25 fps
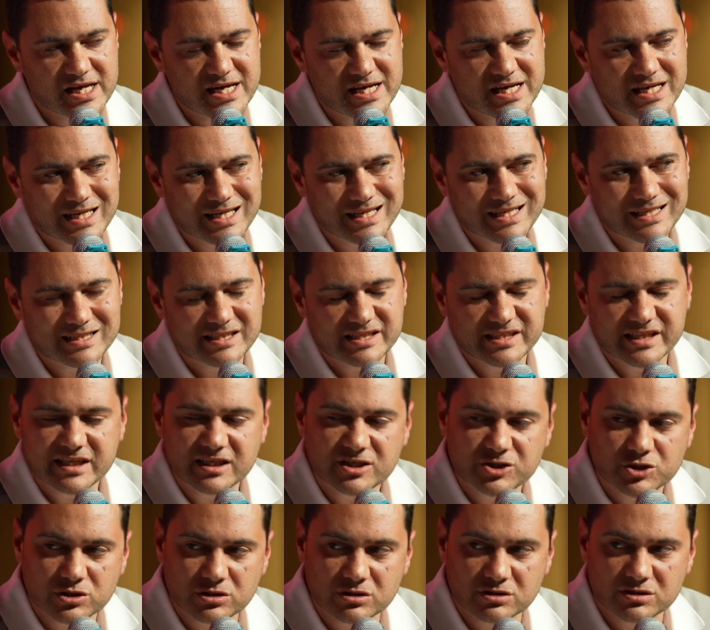
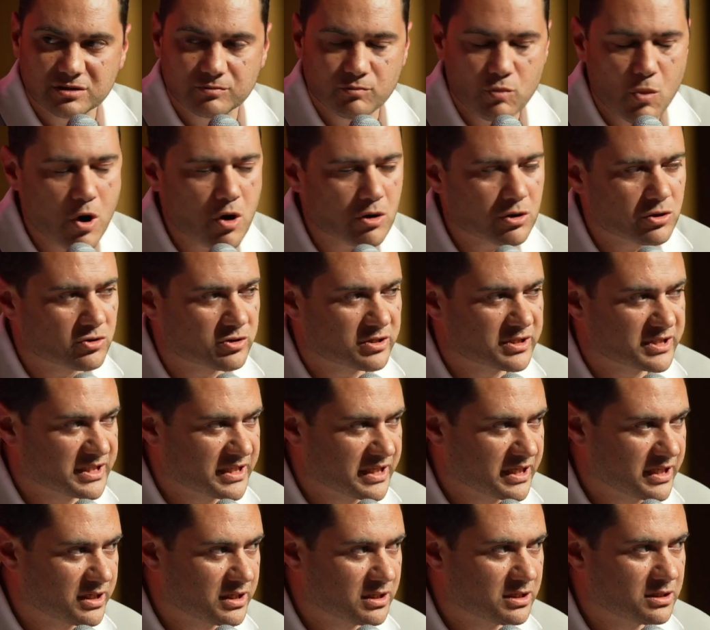consensual
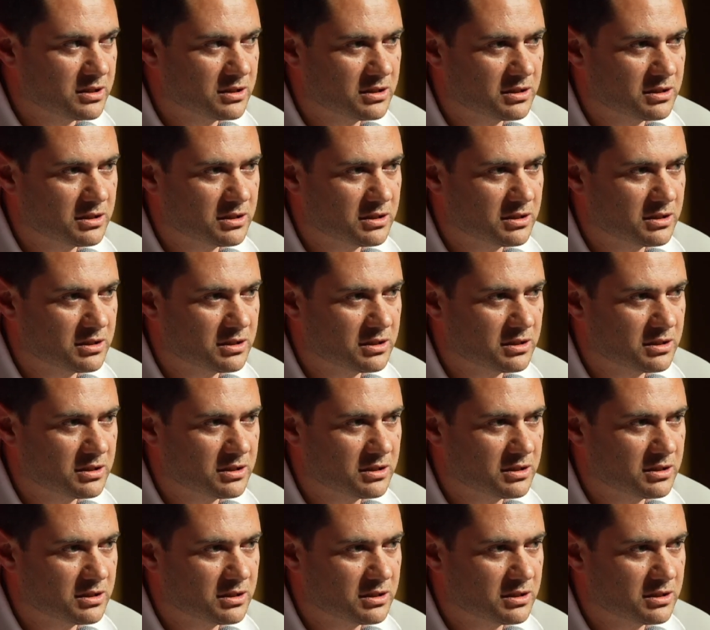democracy,